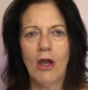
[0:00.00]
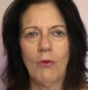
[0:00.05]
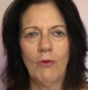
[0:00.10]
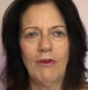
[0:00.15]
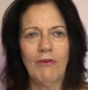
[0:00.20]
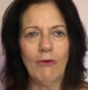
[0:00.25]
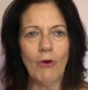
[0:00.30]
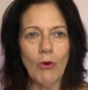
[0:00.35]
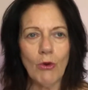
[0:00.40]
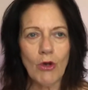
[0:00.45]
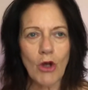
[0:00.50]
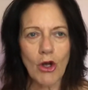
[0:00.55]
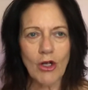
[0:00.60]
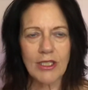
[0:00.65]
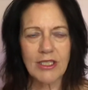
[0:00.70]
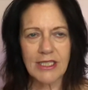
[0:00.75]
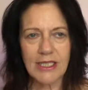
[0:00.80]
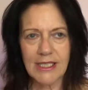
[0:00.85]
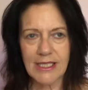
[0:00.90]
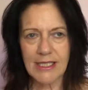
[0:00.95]
We've all
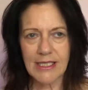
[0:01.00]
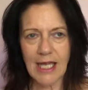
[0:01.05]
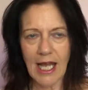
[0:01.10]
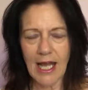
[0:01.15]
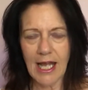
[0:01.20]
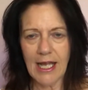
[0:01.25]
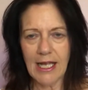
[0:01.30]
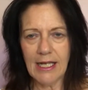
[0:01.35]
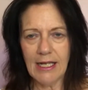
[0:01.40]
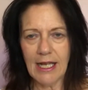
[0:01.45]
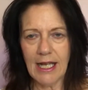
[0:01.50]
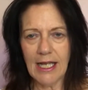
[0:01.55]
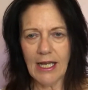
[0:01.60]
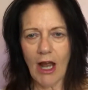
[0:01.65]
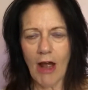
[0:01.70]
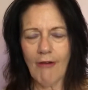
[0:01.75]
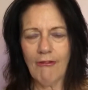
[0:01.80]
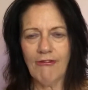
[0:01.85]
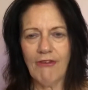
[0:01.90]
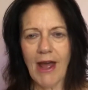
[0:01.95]
got to stay in
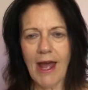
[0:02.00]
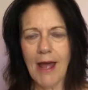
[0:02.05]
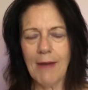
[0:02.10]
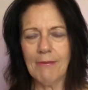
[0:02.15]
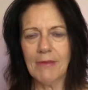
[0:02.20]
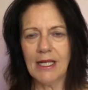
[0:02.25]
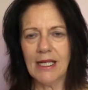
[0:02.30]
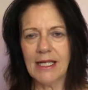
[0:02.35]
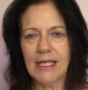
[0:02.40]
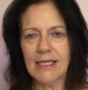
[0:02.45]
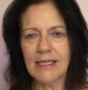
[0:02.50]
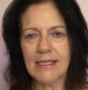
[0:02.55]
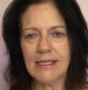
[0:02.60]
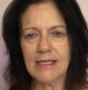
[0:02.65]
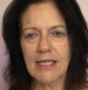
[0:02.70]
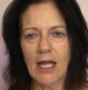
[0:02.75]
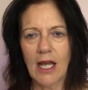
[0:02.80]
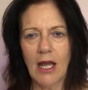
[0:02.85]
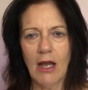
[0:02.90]
our families.